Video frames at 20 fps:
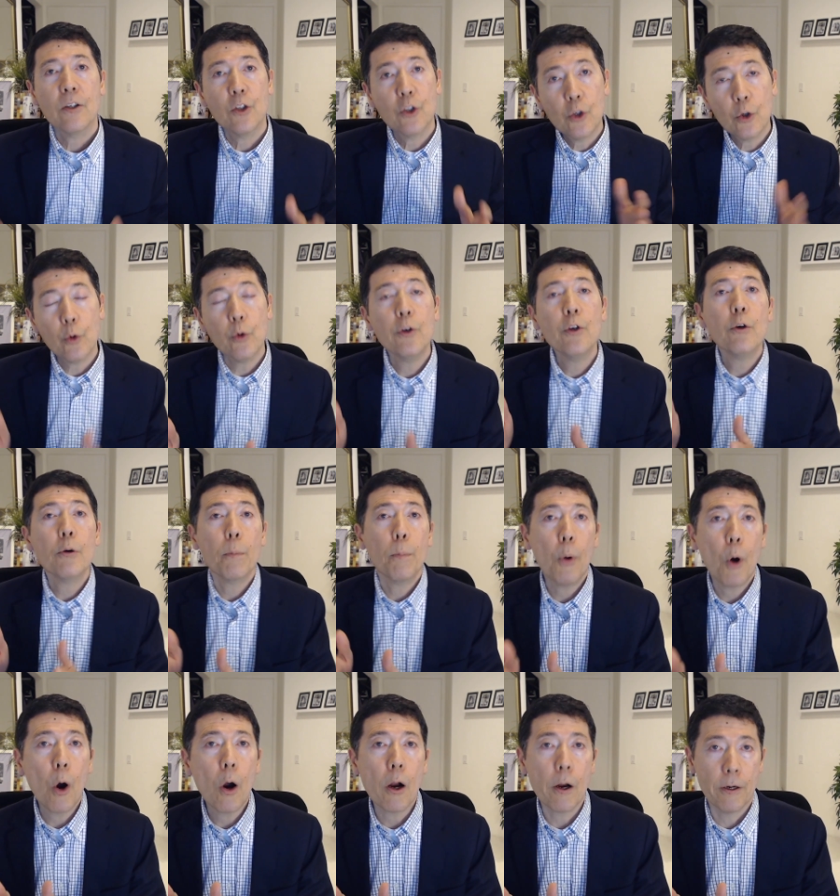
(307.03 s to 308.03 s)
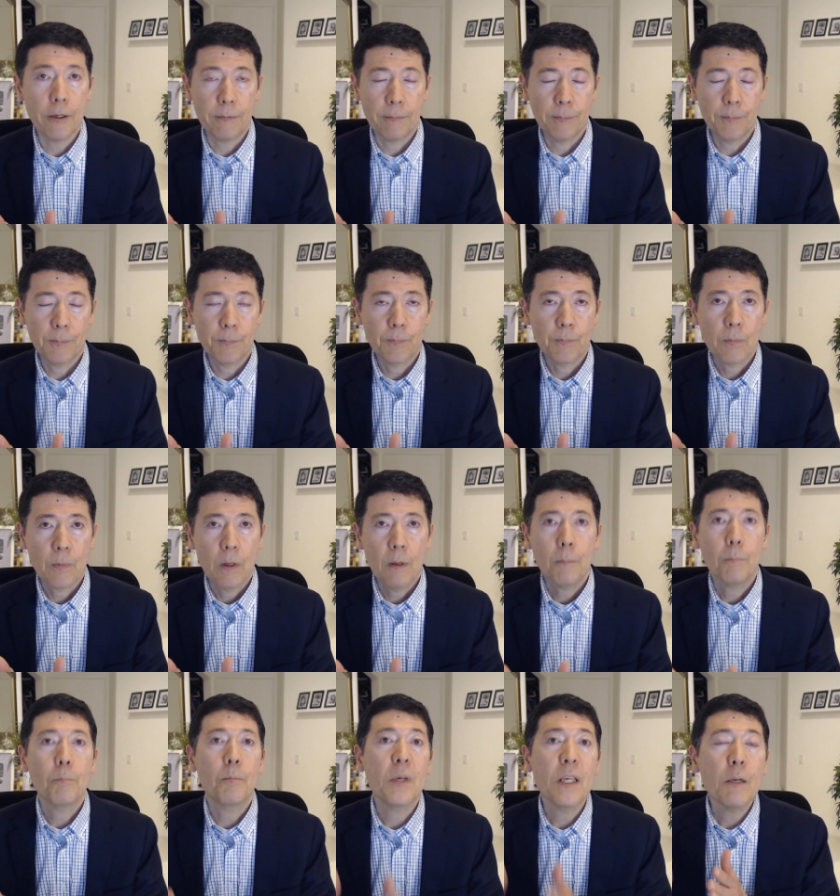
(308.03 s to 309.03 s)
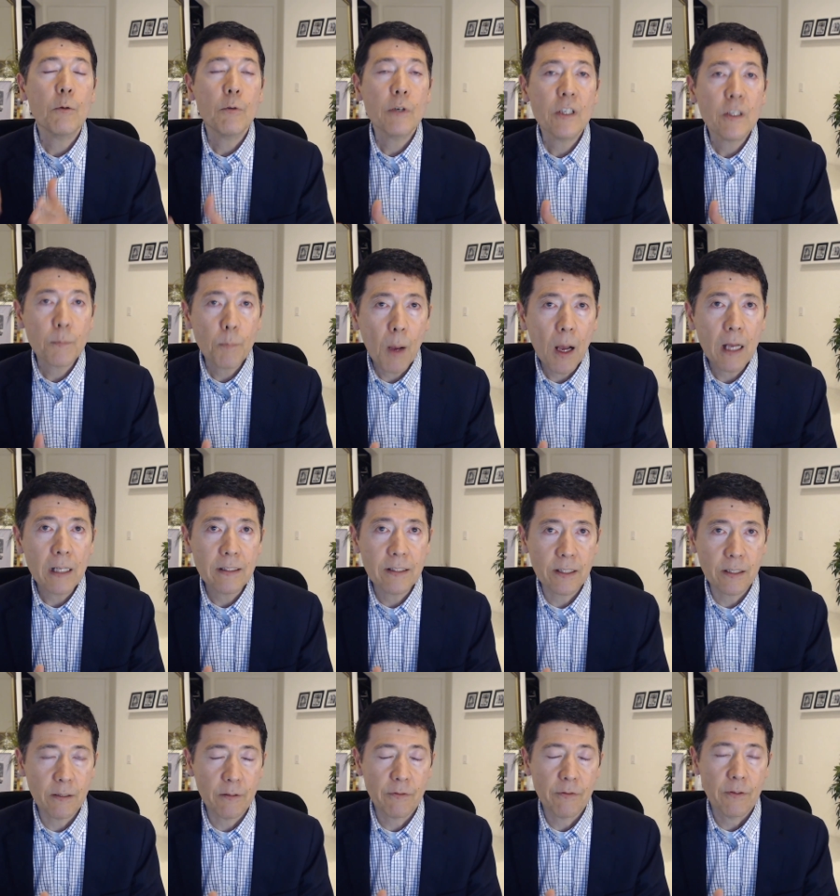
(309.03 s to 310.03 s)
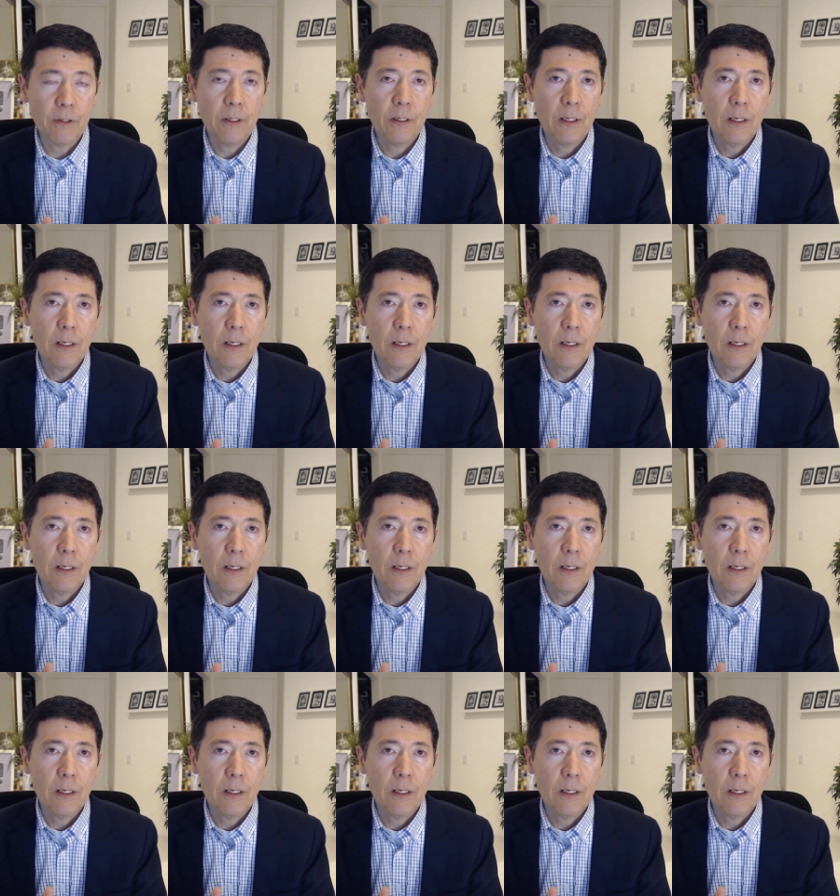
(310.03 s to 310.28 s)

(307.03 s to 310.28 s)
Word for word: Do your part, be responsive,